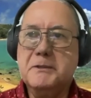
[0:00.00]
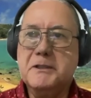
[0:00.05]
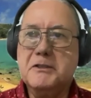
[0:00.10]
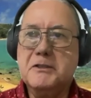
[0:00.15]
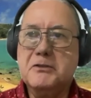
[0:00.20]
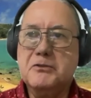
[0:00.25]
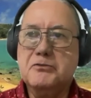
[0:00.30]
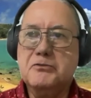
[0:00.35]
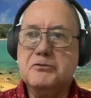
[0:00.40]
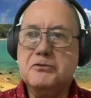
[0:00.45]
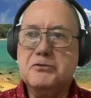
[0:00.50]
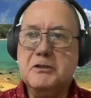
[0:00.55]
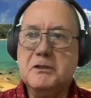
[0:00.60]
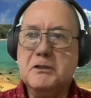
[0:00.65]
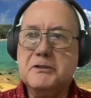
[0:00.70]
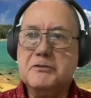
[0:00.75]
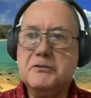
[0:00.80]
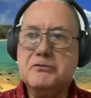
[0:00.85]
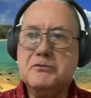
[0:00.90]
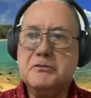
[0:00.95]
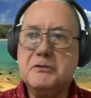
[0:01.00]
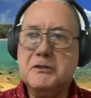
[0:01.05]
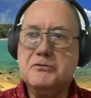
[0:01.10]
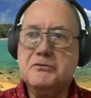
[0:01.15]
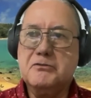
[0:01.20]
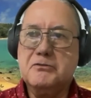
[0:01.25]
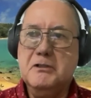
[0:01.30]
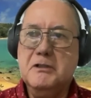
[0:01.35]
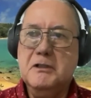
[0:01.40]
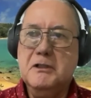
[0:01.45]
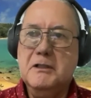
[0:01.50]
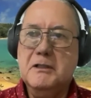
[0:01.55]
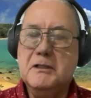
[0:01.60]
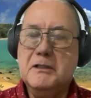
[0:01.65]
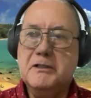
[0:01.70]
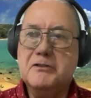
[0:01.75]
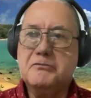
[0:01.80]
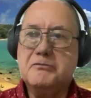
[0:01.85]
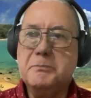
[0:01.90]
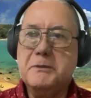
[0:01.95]
Because,
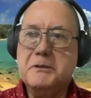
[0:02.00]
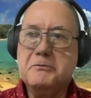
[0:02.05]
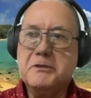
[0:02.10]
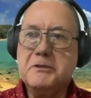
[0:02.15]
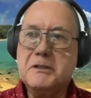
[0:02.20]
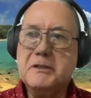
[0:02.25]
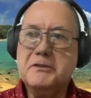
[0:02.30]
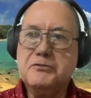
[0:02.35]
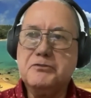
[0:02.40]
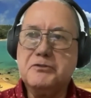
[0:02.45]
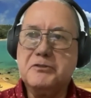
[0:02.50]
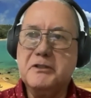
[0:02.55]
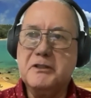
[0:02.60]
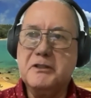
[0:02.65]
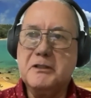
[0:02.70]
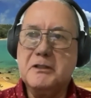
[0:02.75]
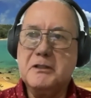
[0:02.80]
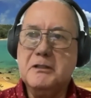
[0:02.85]
let's be realistic.